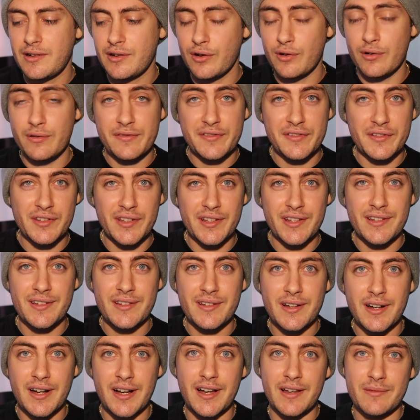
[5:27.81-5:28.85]

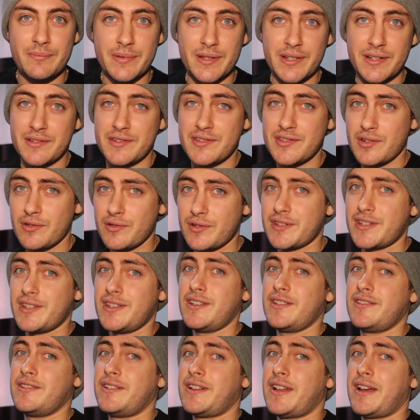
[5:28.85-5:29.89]
Hopefully. I've been so
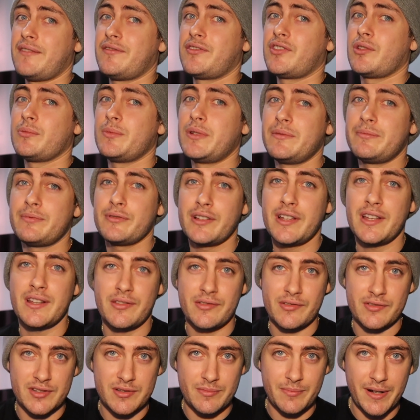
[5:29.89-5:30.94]
keen and have so many
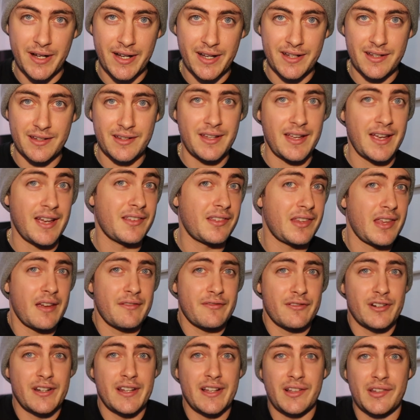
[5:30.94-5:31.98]
plans with Dubai, as
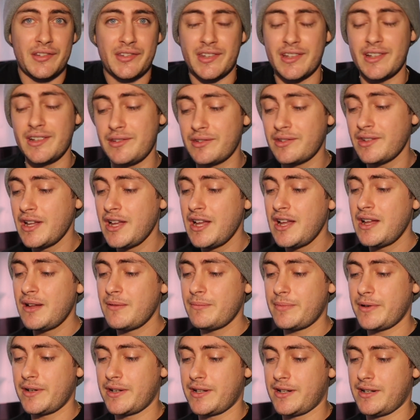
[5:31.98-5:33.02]
everyone else does,
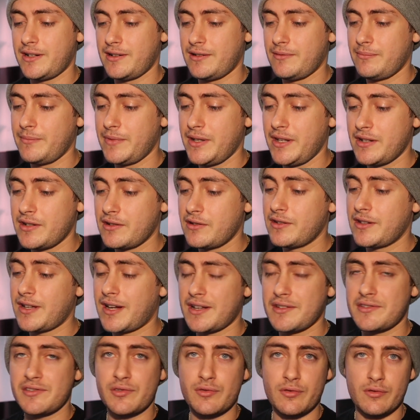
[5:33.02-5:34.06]
but me and a
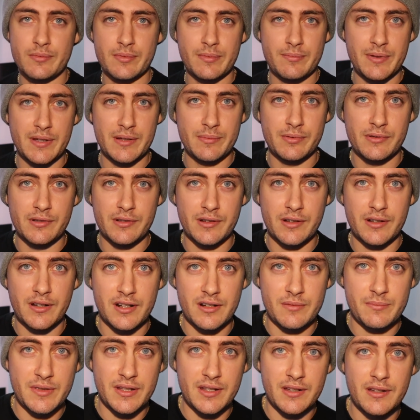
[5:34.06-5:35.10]
nice group of people are
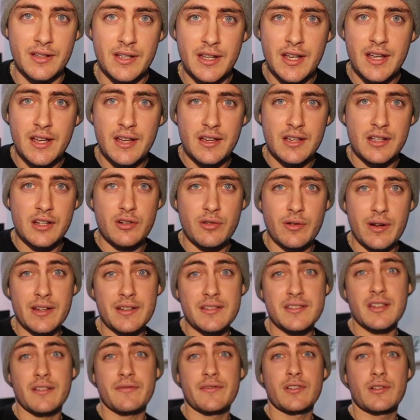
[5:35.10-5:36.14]
going to be
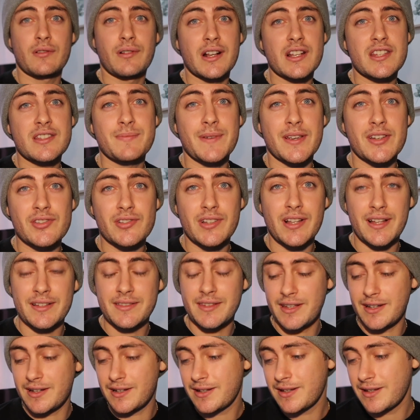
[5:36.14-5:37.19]
creating something quite special
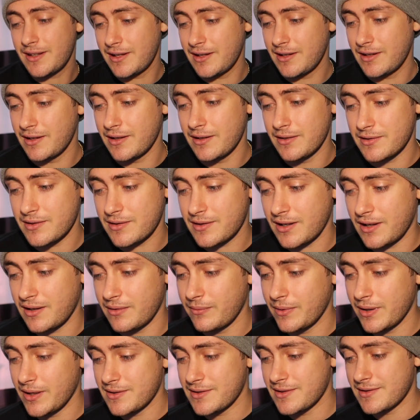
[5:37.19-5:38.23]
out there, and
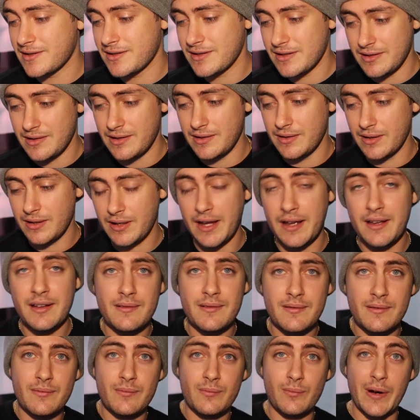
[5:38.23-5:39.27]
can't wait to see
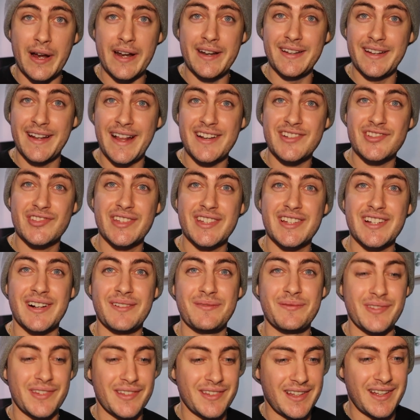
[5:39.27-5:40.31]
when it actually
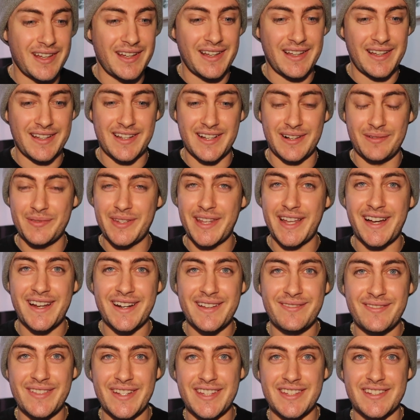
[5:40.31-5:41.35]
comes
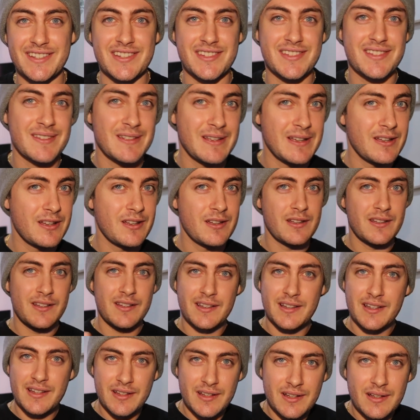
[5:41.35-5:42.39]
out, and we can just
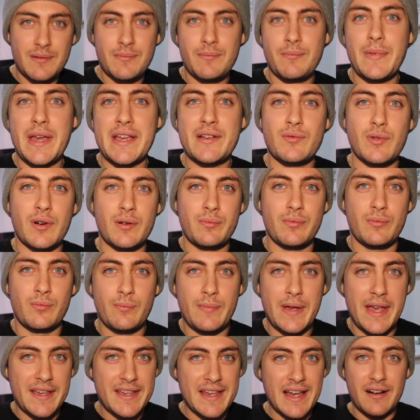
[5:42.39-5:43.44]
make
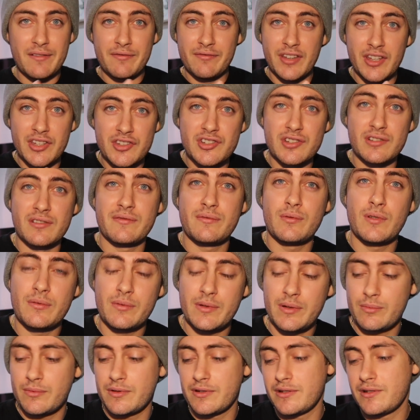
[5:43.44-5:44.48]
our vision of what
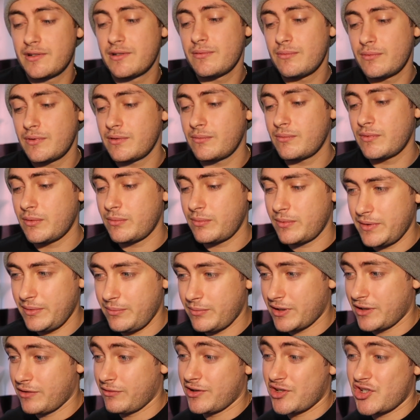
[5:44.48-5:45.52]
we want
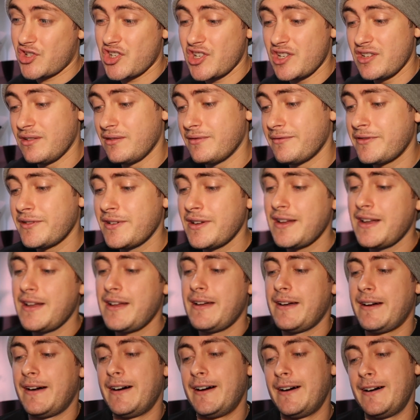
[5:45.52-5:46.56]
to achieve.
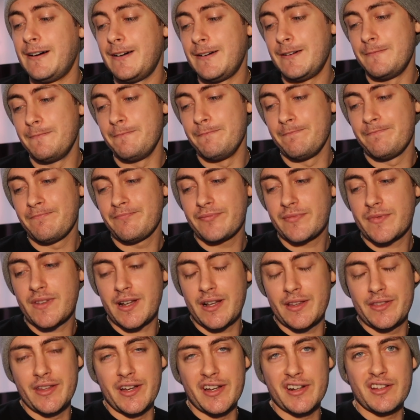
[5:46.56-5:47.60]

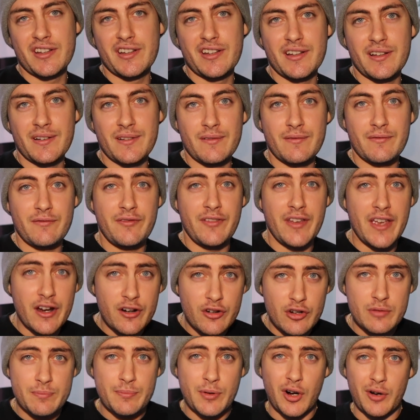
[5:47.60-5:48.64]
Another
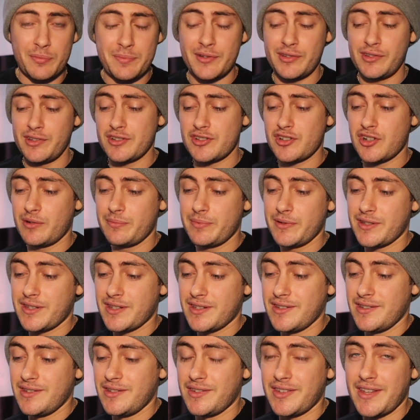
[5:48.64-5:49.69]
very popular topic
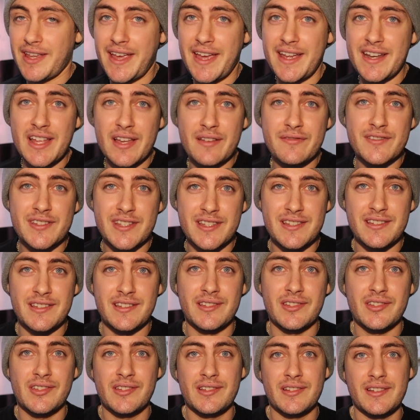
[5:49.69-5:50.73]
is
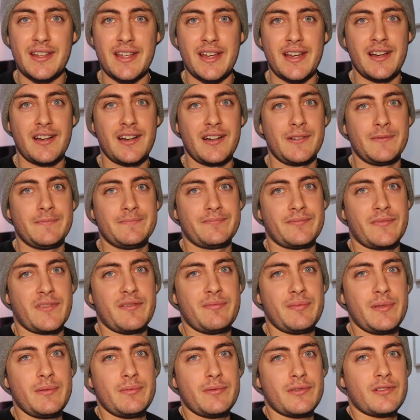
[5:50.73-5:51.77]
NFTs. Now,
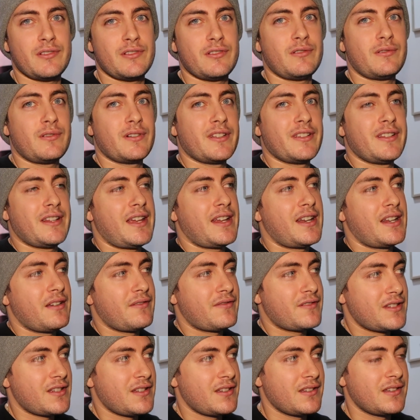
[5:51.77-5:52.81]
if people don't know what an
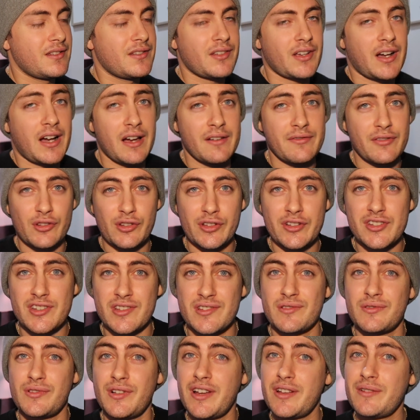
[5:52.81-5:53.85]
NFT is, I've only
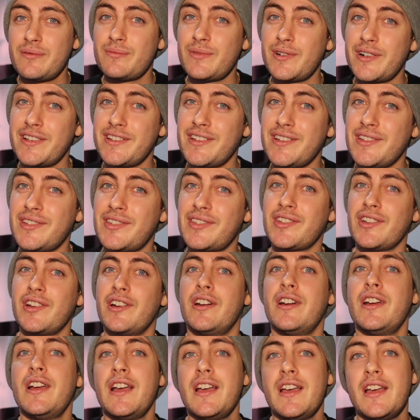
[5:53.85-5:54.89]
just learnt what it is,
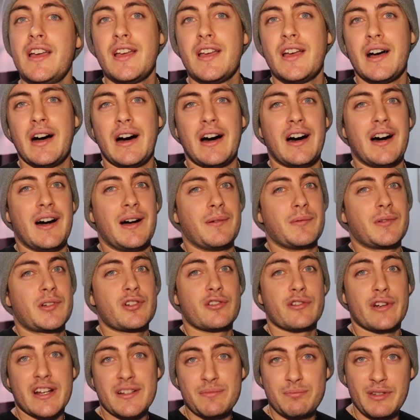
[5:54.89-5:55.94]
so
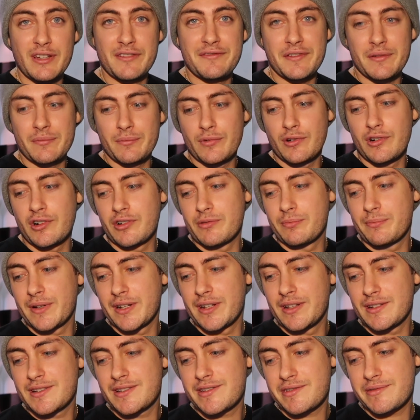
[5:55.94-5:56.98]
correct me if I'm wrong,
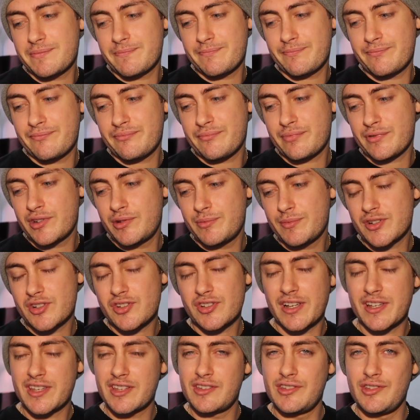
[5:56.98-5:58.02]
but it's pretty
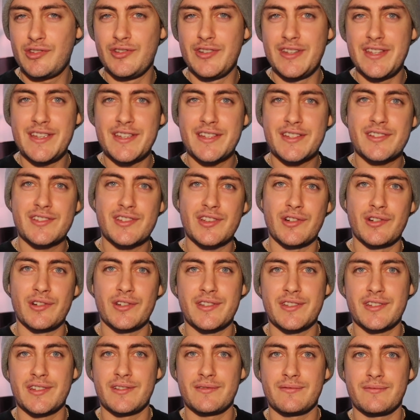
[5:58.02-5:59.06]
much like a unique
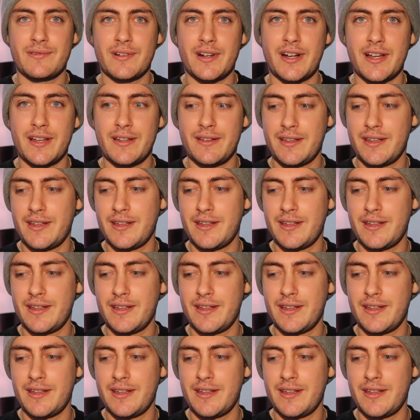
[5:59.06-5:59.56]
token, right?